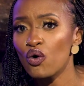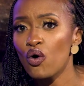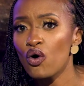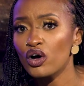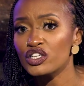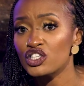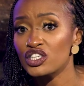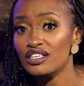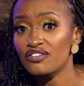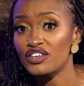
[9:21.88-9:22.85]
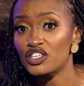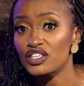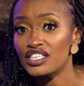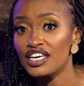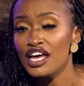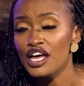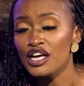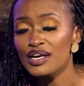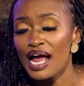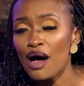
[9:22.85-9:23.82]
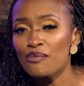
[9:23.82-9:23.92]
or oxygen deficiency.
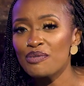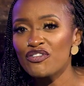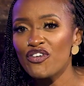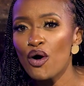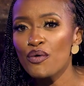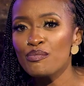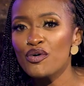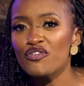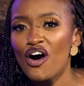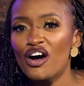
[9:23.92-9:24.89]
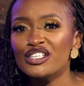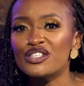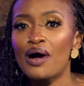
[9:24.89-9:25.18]
Now, before we move on to